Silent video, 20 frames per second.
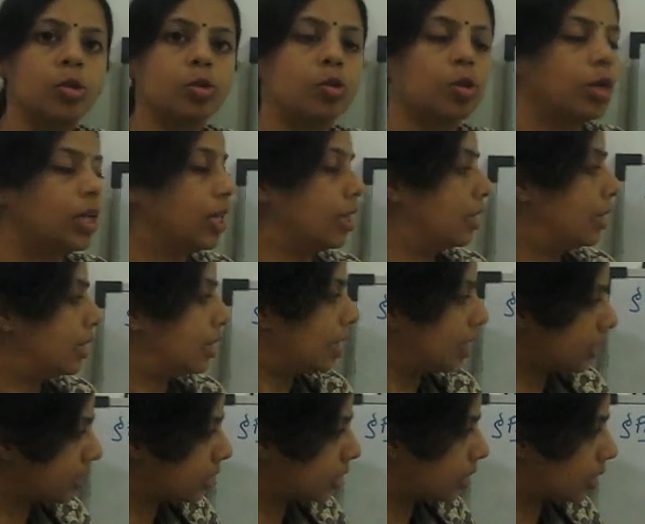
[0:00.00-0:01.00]
So in
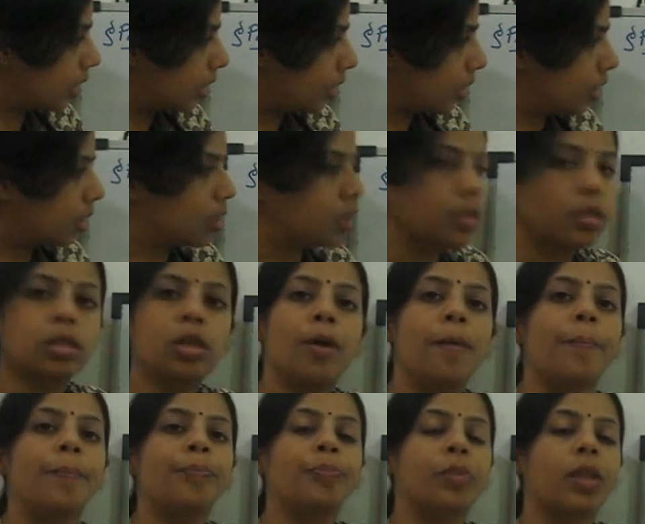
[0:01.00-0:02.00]
this case
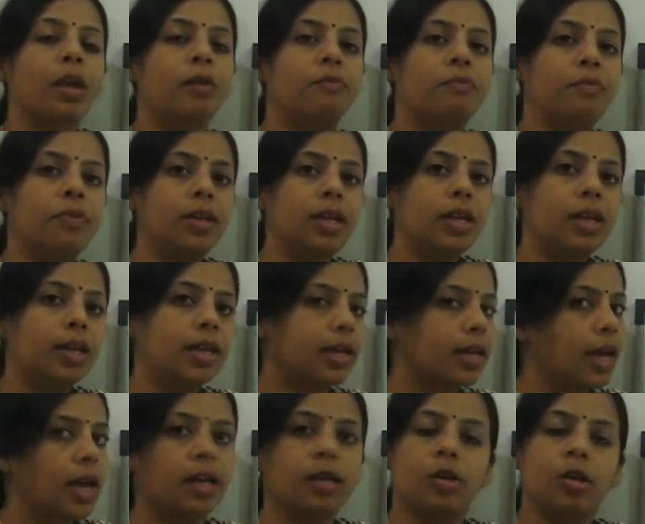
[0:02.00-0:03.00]
we
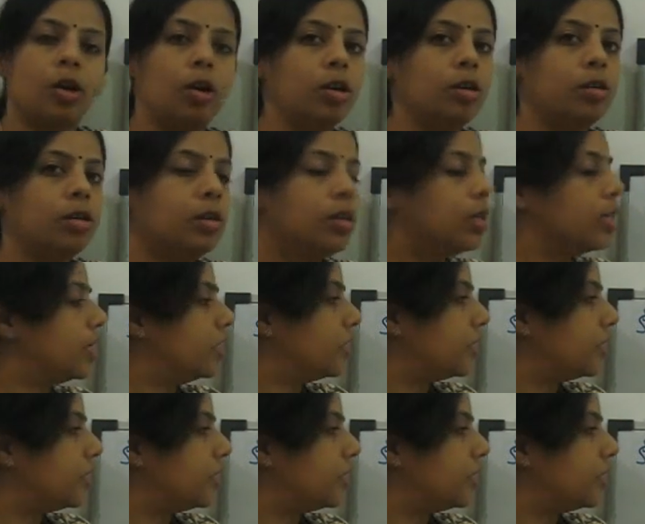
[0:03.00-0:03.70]
cannot